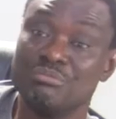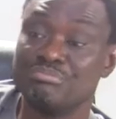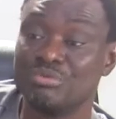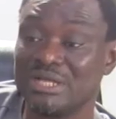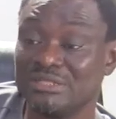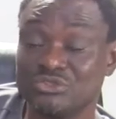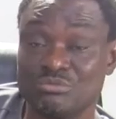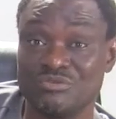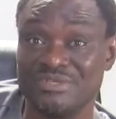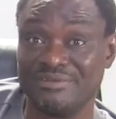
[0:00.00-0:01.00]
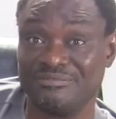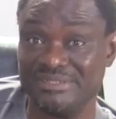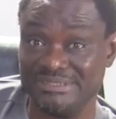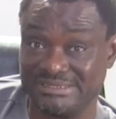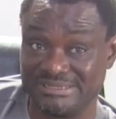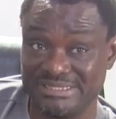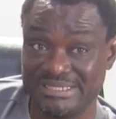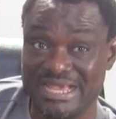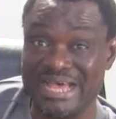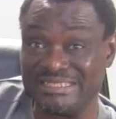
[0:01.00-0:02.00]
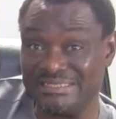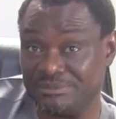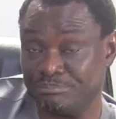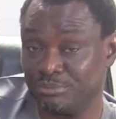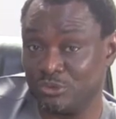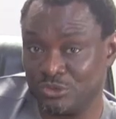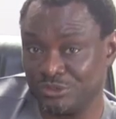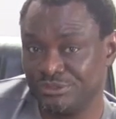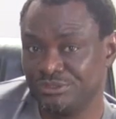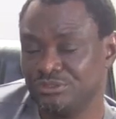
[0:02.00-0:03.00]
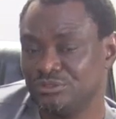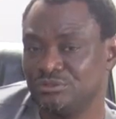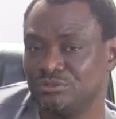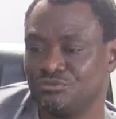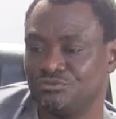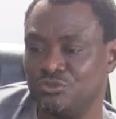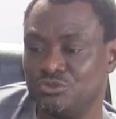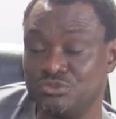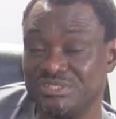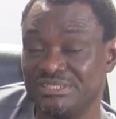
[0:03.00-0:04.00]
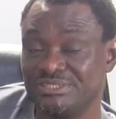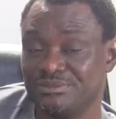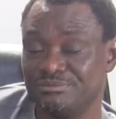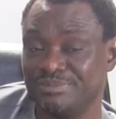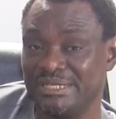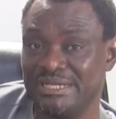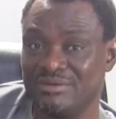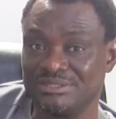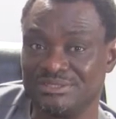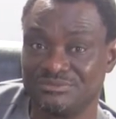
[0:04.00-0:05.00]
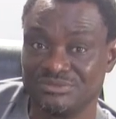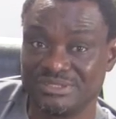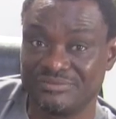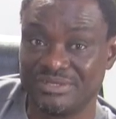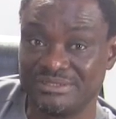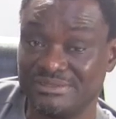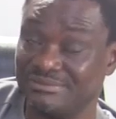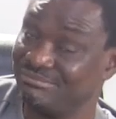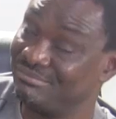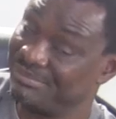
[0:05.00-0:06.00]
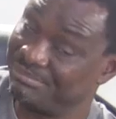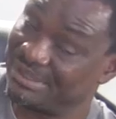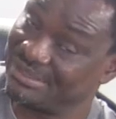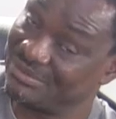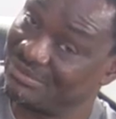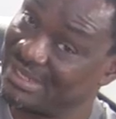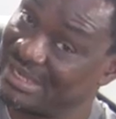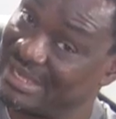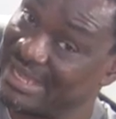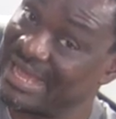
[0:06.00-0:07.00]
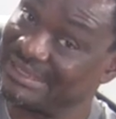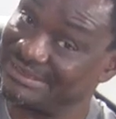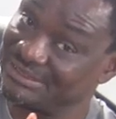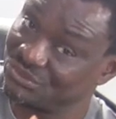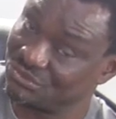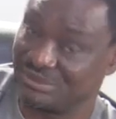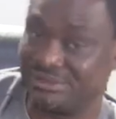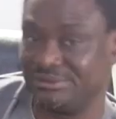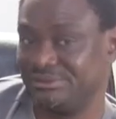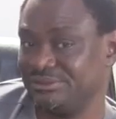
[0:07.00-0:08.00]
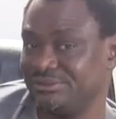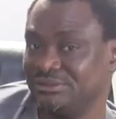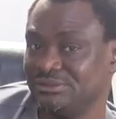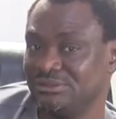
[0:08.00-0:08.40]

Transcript: pull out some of their fleet and deploy for usage by our civil servant in particular and the students